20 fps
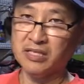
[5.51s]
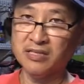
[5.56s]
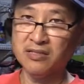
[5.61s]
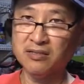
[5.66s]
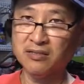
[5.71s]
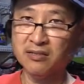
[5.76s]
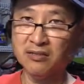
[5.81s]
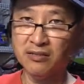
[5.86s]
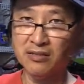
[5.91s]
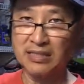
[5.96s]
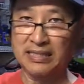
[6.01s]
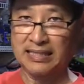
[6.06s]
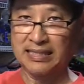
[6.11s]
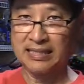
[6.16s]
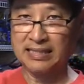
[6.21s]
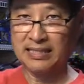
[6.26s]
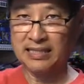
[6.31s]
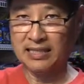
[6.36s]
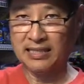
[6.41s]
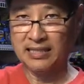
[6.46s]

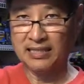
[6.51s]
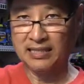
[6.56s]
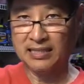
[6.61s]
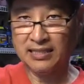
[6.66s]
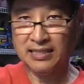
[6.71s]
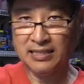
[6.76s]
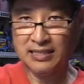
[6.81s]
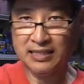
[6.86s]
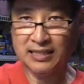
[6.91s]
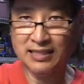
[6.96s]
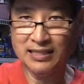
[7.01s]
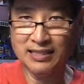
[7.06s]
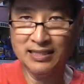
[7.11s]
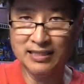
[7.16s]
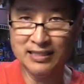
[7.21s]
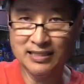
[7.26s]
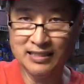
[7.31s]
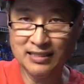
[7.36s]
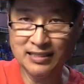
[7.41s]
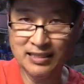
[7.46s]
Hills.
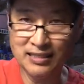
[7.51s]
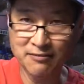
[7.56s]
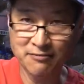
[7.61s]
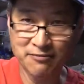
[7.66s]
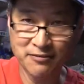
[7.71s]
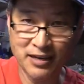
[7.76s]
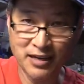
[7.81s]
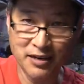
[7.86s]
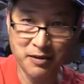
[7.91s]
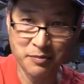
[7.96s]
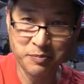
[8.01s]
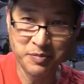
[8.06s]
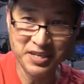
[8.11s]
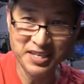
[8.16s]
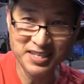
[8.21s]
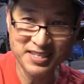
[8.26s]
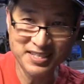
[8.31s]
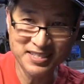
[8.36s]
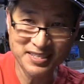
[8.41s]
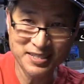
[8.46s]
And I found
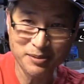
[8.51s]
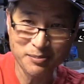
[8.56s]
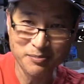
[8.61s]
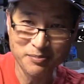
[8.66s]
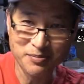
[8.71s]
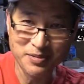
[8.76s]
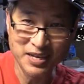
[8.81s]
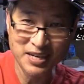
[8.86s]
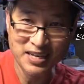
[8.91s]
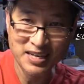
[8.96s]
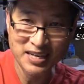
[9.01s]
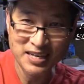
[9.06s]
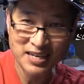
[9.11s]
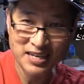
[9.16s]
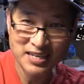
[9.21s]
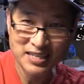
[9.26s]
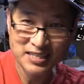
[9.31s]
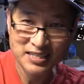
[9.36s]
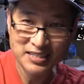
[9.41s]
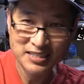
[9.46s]
me some
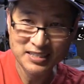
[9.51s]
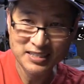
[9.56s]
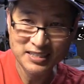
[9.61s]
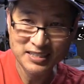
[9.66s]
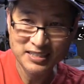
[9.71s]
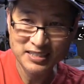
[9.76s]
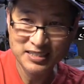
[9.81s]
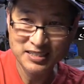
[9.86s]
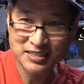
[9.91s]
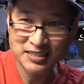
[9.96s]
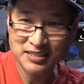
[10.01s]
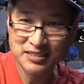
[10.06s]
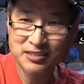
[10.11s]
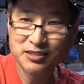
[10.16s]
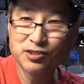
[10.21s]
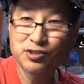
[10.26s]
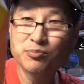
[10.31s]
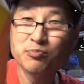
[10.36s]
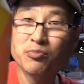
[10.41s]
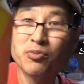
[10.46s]

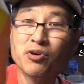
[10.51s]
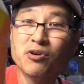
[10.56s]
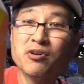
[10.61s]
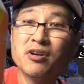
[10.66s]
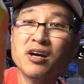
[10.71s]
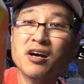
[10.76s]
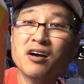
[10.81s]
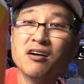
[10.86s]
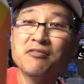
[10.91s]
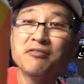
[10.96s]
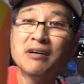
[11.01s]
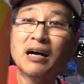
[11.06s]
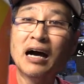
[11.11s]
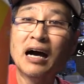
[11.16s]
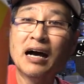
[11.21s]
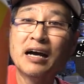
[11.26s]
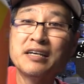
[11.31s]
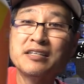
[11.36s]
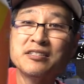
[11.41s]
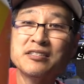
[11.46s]
Smirnoff
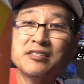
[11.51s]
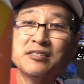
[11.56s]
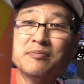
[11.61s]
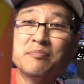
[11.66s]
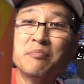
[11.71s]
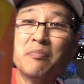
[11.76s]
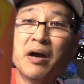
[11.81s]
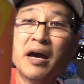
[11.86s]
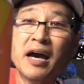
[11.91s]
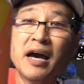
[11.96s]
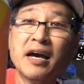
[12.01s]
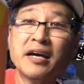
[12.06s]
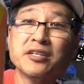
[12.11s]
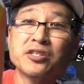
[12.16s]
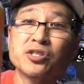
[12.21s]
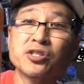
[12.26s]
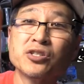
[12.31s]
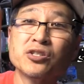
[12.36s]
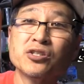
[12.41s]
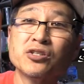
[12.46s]
Ice
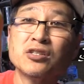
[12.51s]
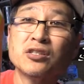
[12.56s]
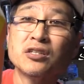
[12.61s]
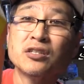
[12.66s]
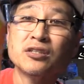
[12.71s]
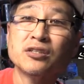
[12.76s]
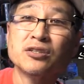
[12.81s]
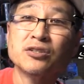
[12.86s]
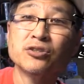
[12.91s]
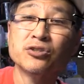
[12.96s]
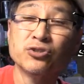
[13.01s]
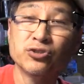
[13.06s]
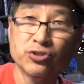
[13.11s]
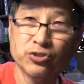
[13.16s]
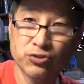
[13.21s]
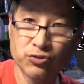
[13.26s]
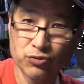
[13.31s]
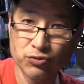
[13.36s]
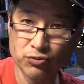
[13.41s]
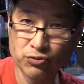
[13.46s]
Smash
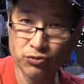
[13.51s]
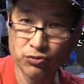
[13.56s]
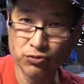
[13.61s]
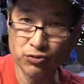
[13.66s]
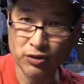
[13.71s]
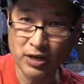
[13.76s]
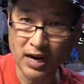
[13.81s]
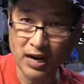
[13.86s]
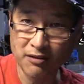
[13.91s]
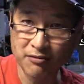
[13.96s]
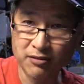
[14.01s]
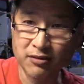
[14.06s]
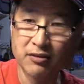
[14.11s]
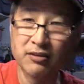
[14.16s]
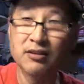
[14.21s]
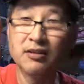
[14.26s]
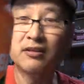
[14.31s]
screwdriver.